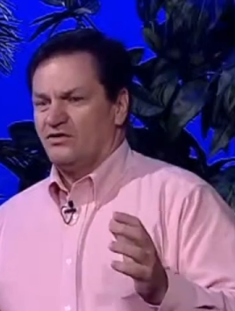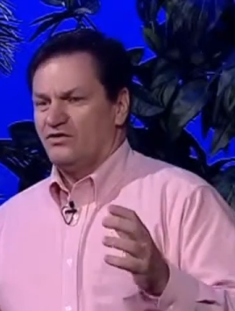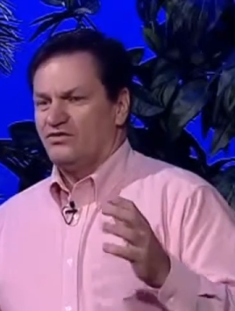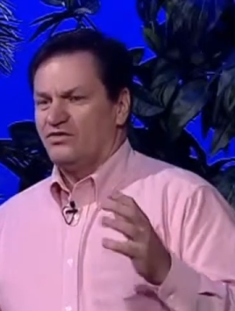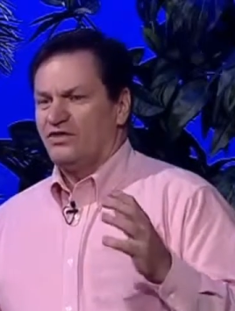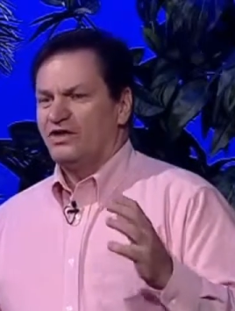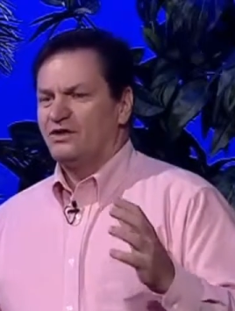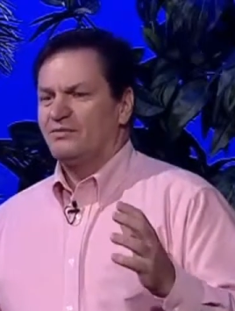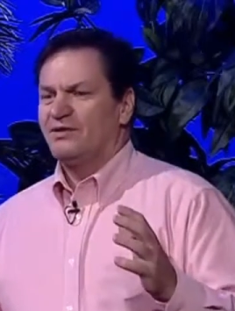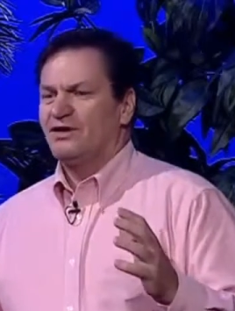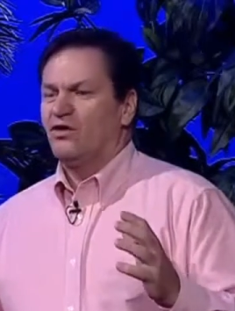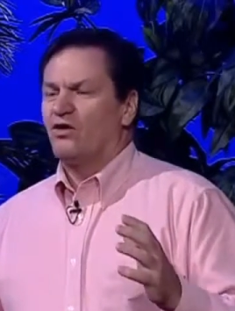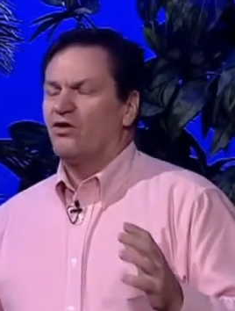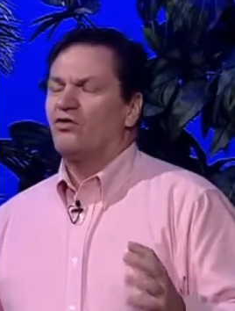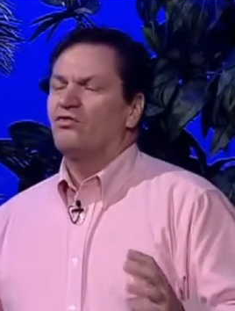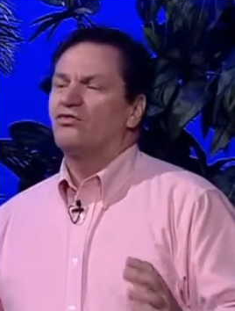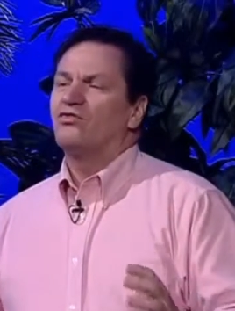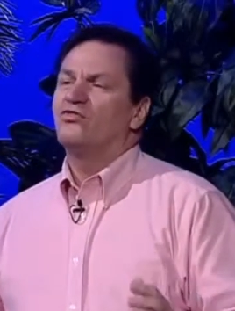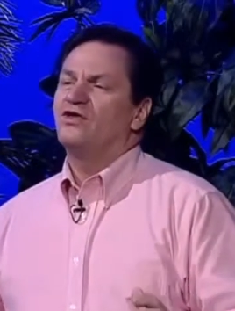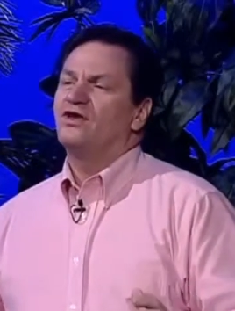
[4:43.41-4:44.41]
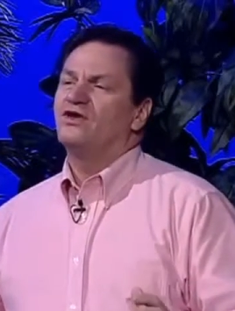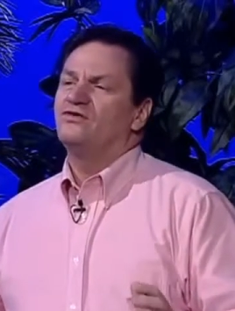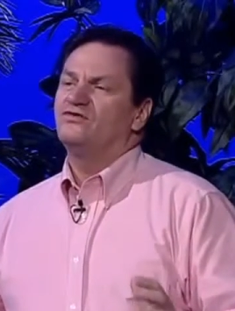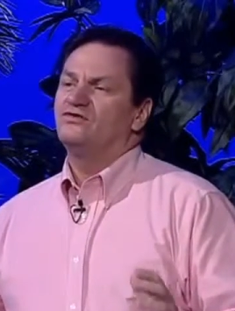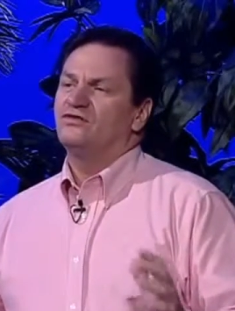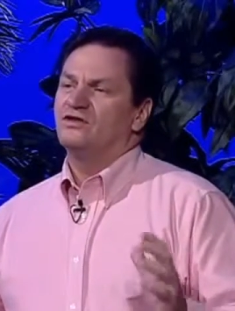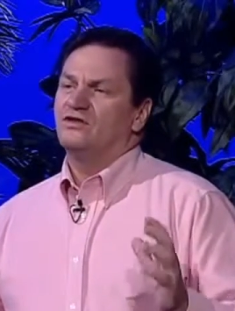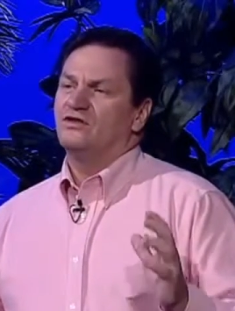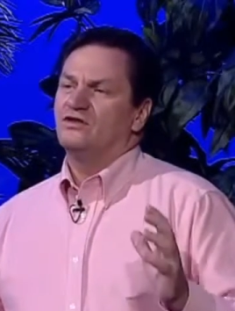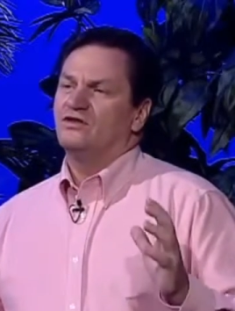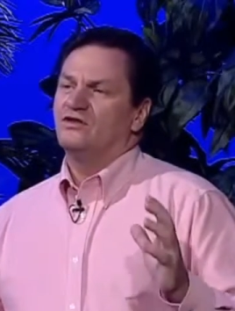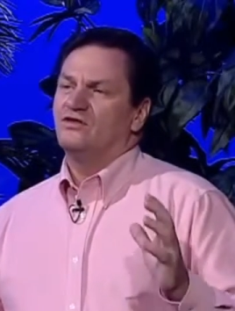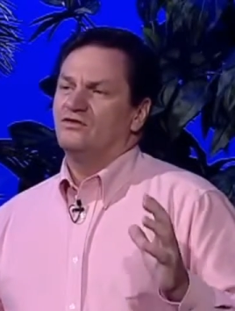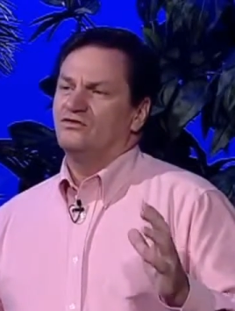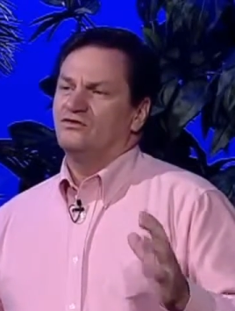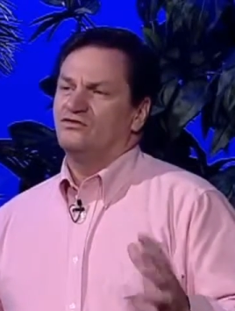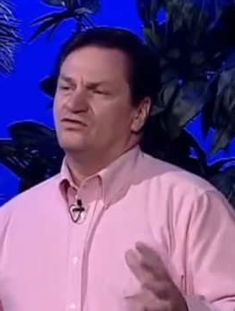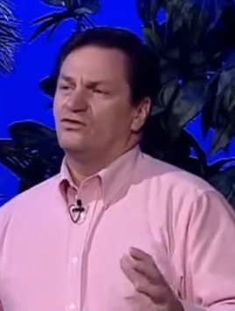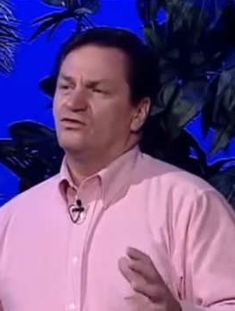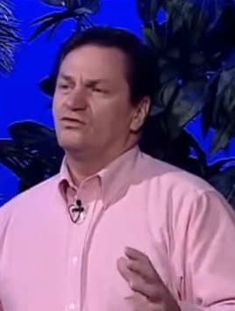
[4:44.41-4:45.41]
You think about all the things that
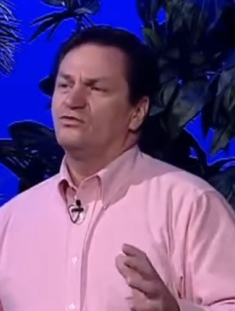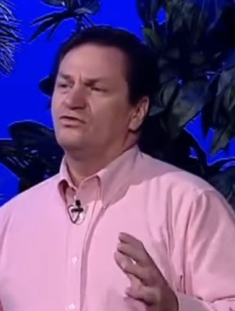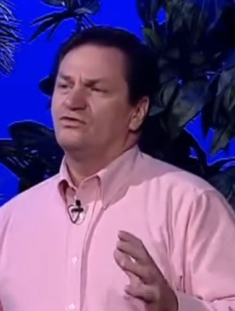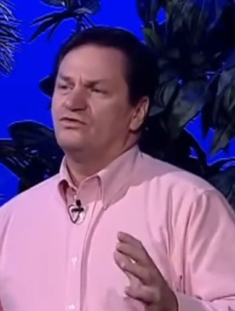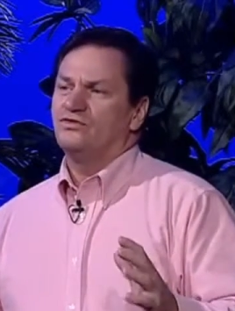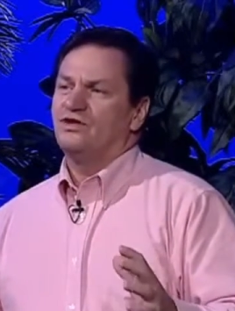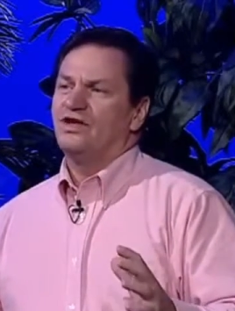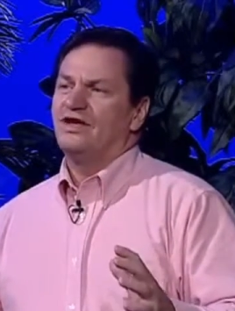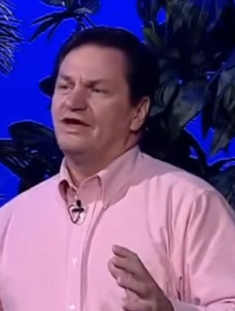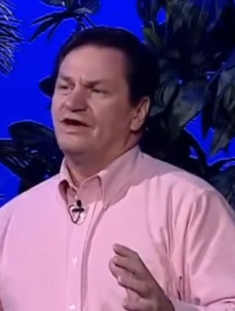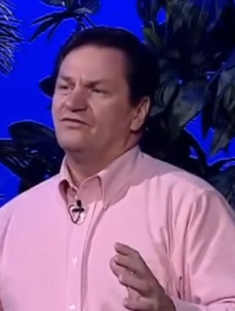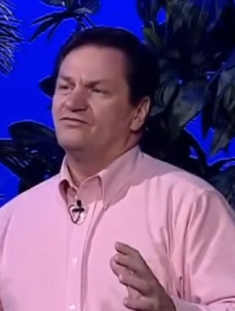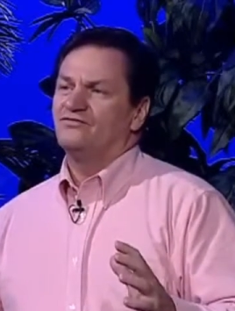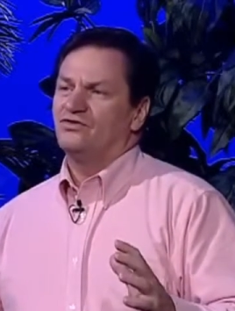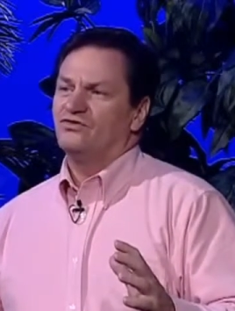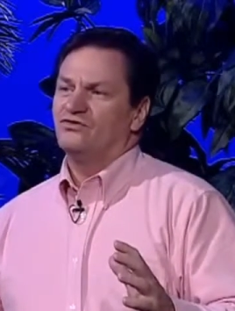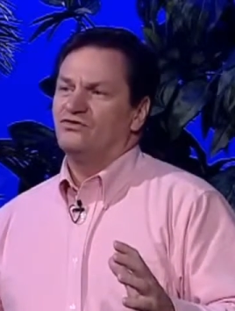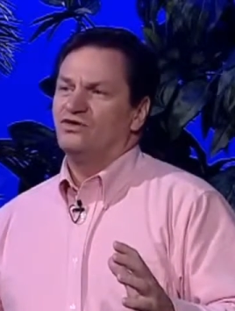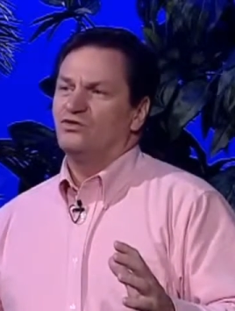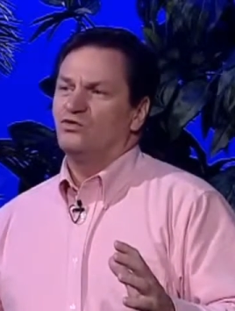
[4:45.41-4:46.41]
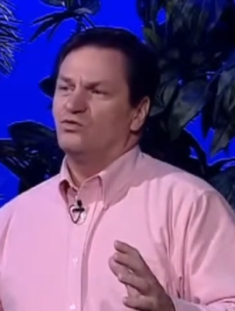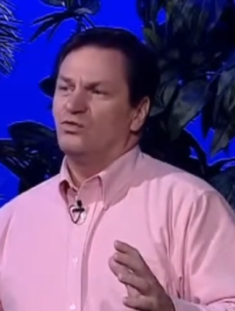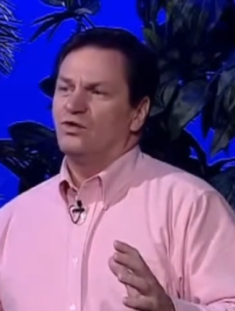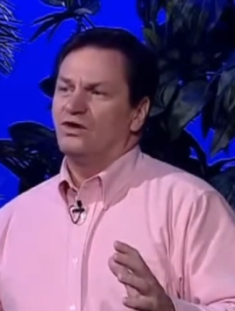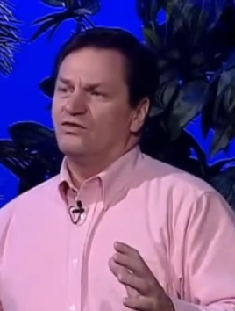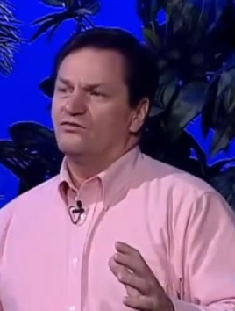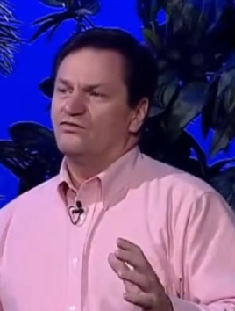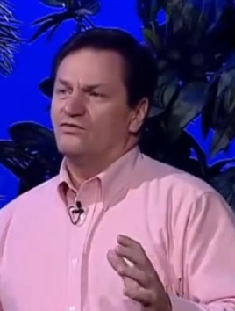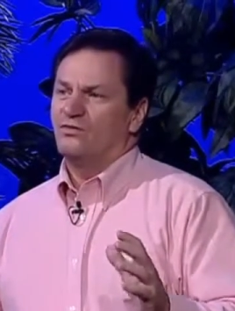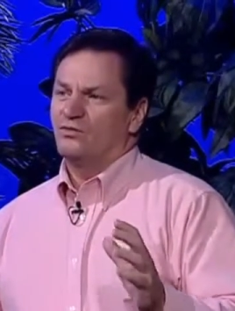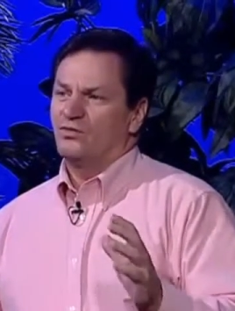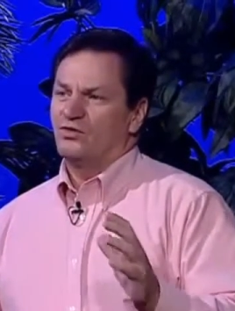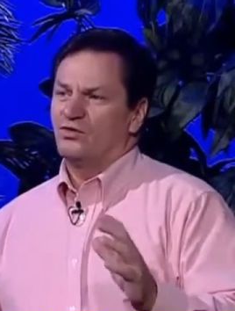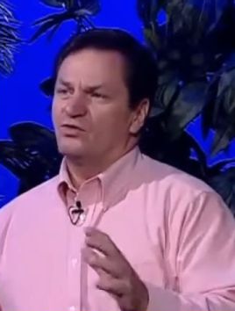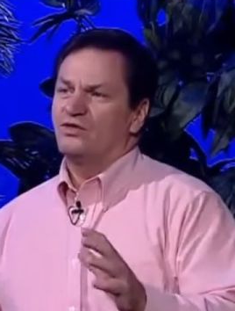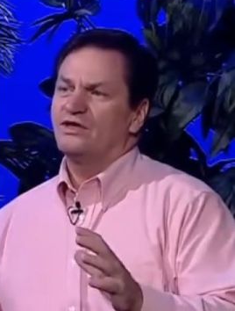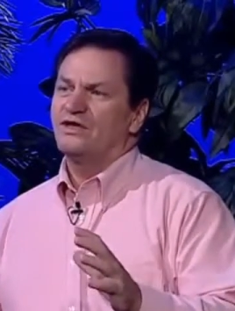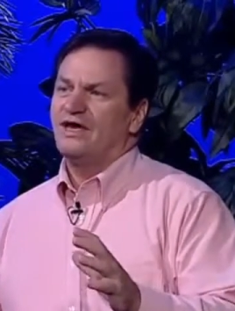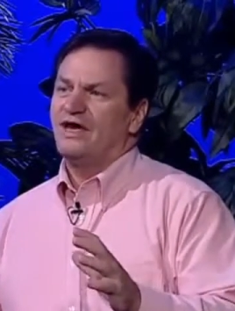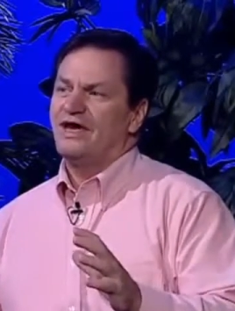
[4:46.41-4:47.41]
children today have to deal with from an
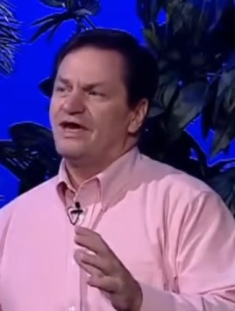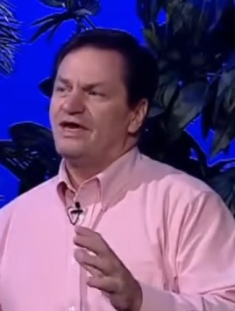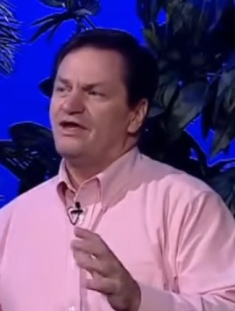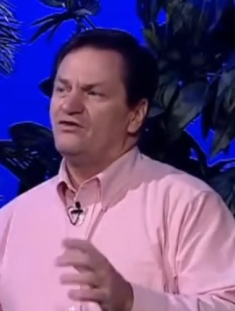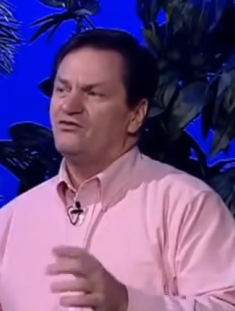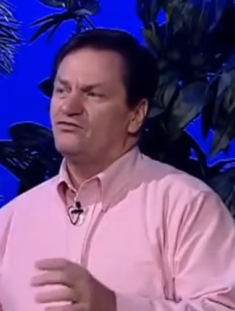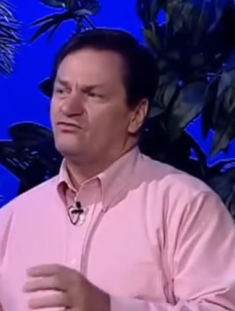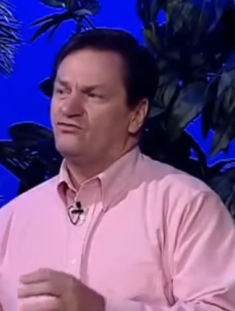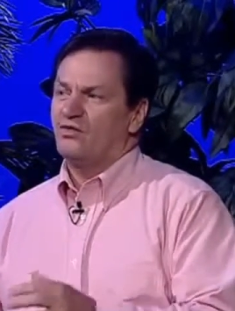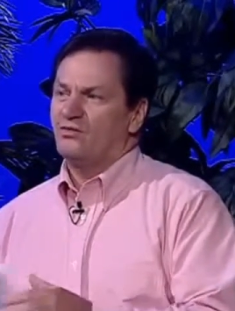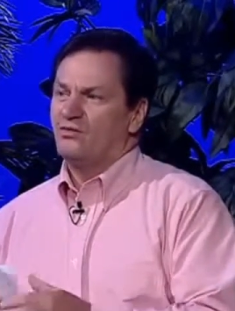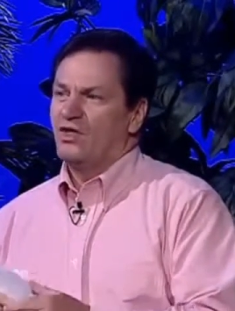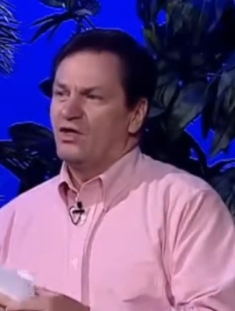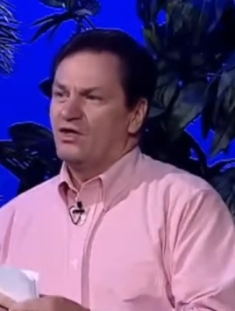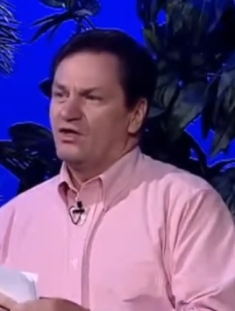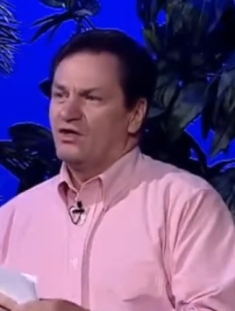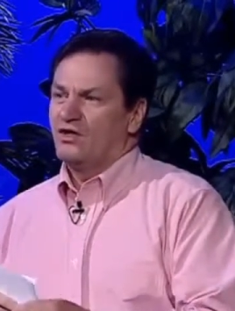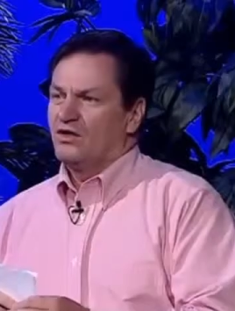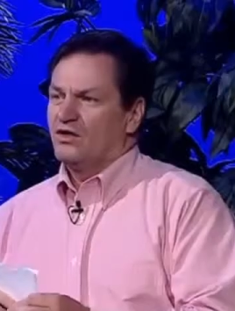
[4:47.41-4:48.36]
early age, from